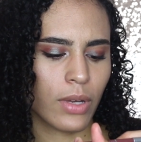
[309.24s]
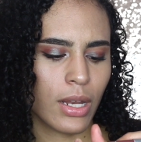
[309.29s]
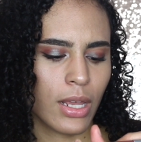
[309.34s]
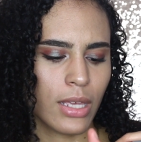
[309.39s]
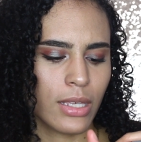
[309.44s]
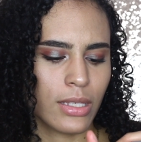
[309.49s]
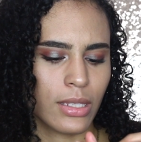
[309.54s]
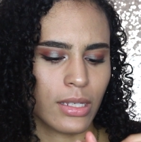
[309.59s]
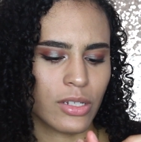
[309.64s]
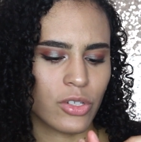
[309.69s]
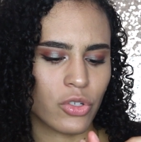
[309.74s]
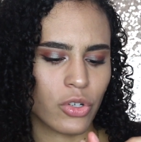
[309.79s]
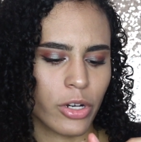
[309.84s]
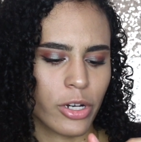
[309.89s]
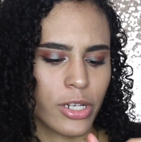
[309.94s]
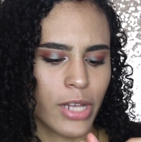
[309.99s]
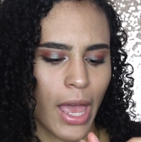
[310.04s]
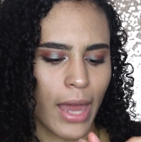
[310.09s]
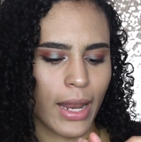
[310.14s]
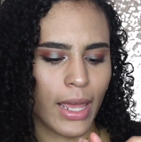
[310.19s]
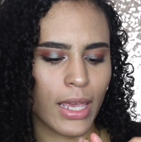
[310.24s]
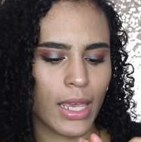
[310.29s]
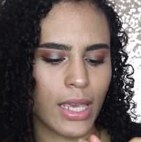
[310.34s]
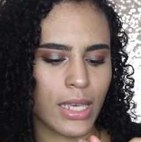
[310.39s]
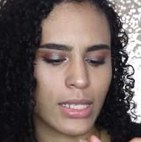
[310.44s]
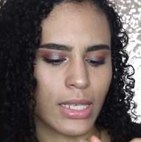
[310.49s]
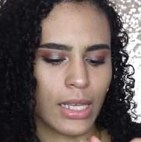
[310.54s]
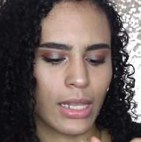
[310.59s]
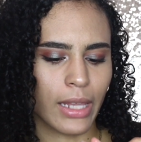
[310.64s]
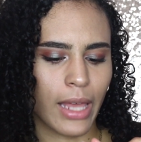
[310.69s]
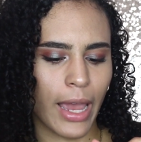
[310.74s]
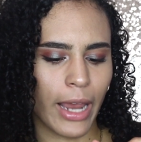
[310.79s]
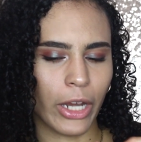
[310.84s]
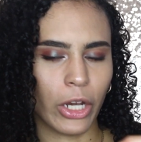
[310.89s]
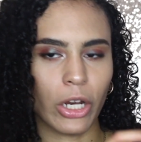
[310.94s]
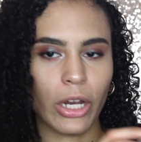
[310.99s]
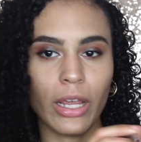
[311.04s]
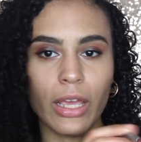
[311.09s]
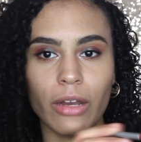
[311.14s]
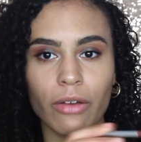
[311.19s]
one is the Jordana Easy
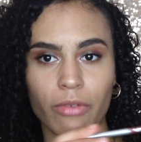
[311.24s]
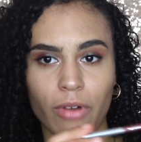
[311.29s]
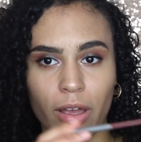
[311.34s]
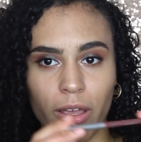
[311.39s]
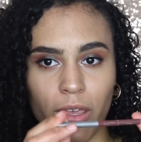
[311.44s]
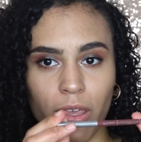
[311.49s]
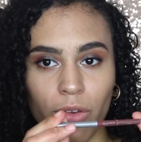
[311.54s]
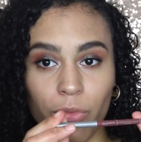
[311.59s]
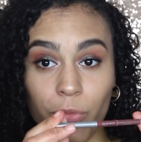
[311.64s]
Liner in Rock